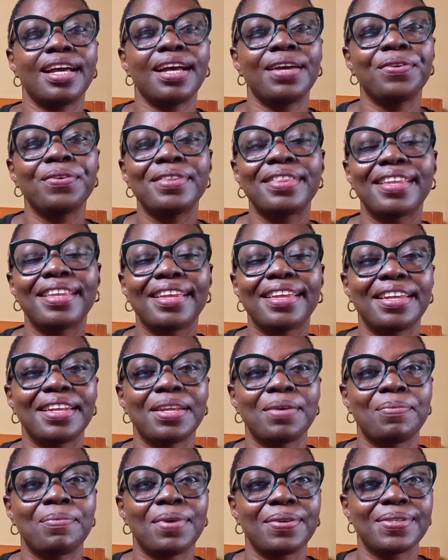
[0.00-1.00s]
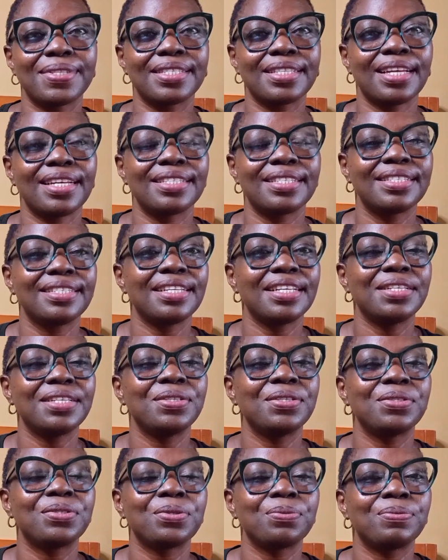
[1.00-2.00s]
Are you thinking about starting a
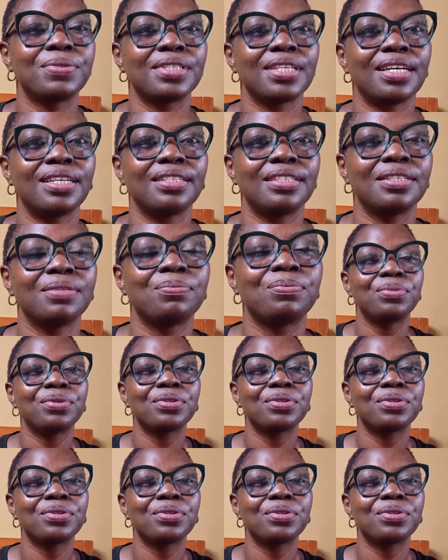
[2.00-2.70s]
YouTube channel